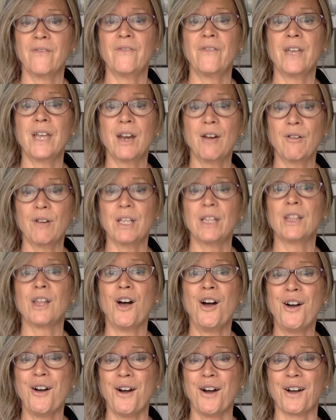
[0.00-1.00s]
very
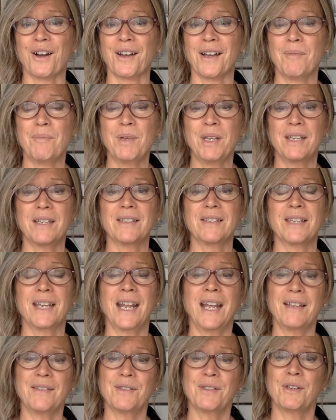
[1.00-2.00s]
long because it
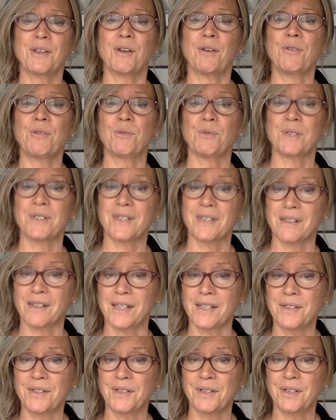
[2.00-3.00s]
has to go through a
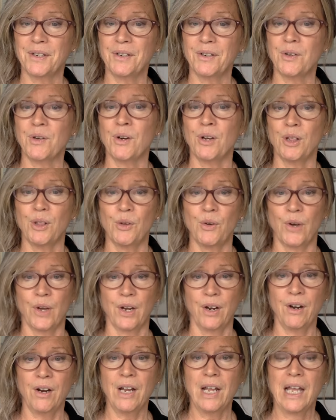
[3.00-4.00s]
solicitor or a
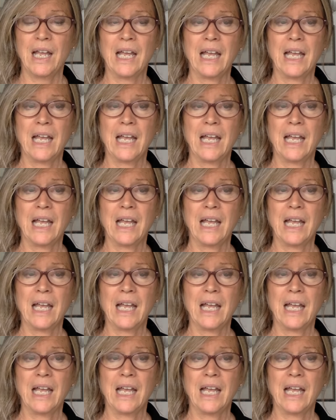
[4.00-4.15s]
lawyer.